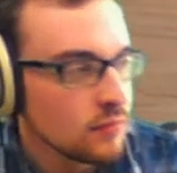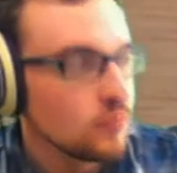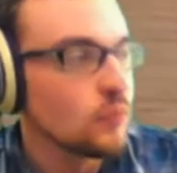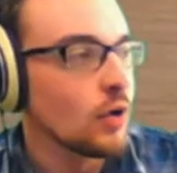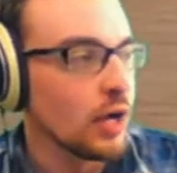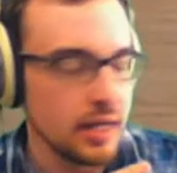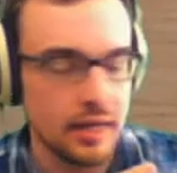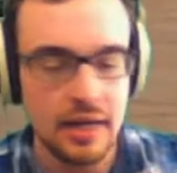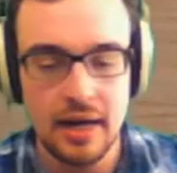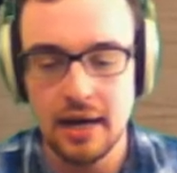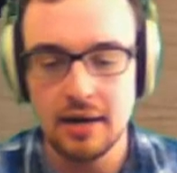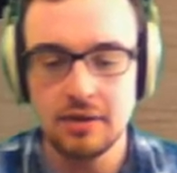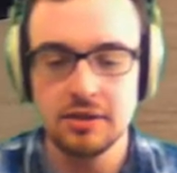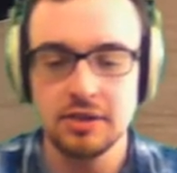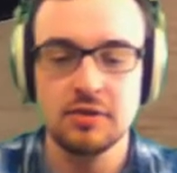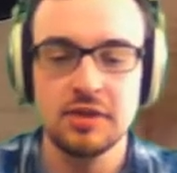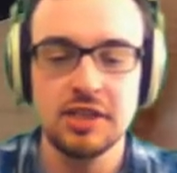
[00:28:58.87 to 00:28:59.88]
Right, yeah.
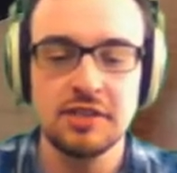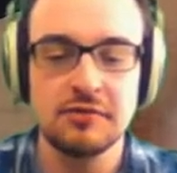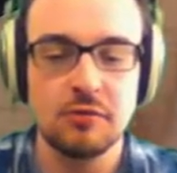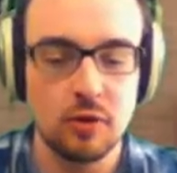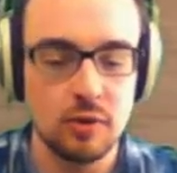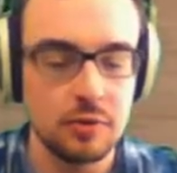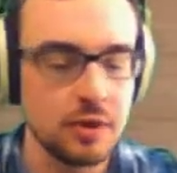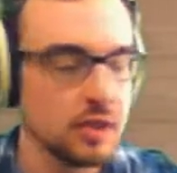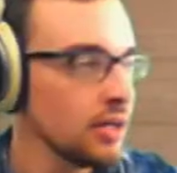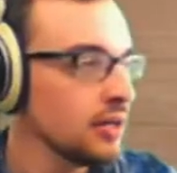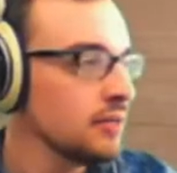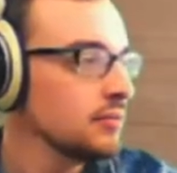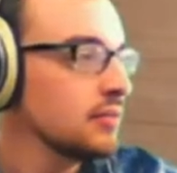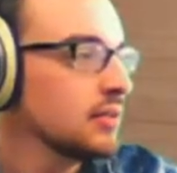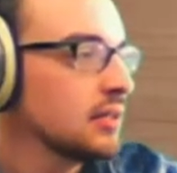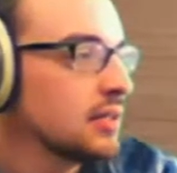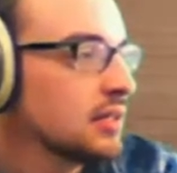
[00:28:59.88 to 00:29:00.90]
So this
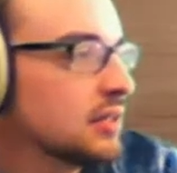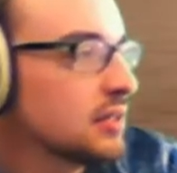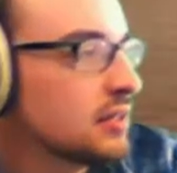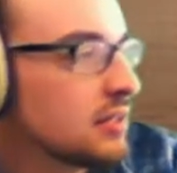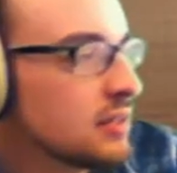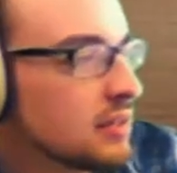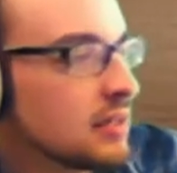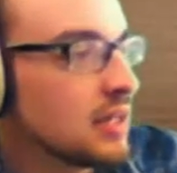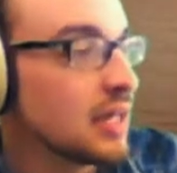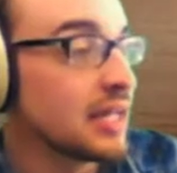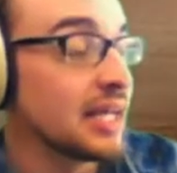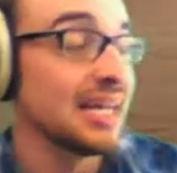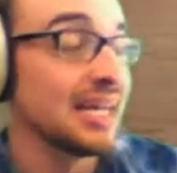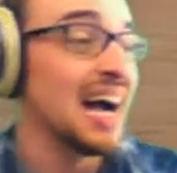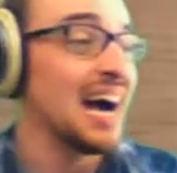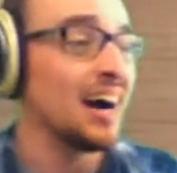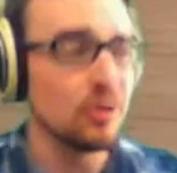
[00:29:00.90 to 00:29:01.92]
formula,
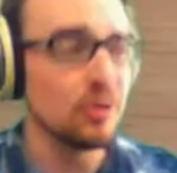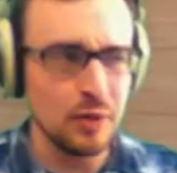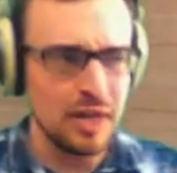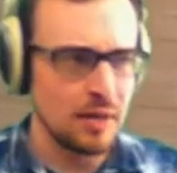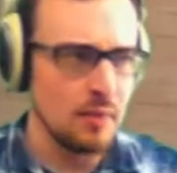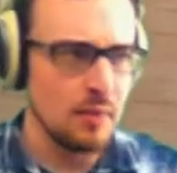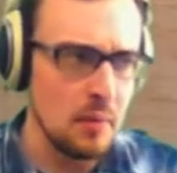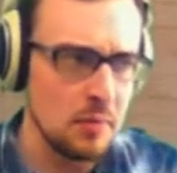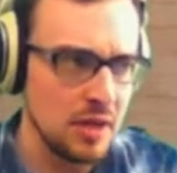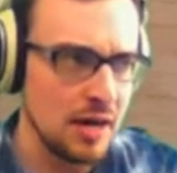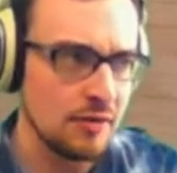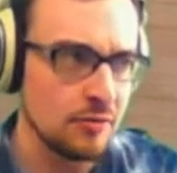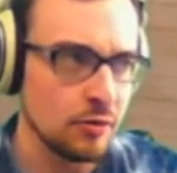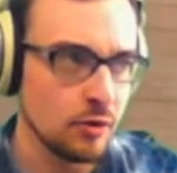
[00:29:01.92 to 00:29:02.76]
again, how did we come up with that